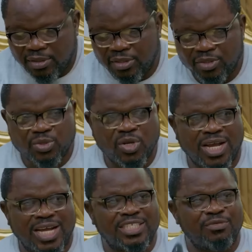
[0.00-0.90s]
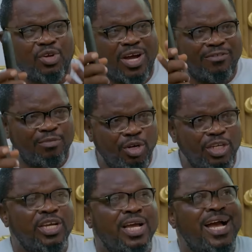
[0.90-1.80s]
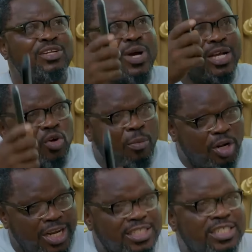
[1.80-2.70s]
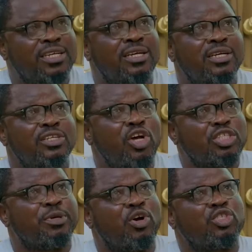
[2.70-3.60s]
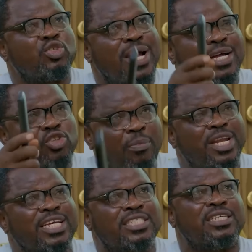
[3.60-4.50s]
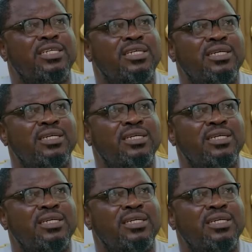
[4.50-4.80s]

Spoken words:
You talk as if you have money and you are cobbleless just because you are jobless.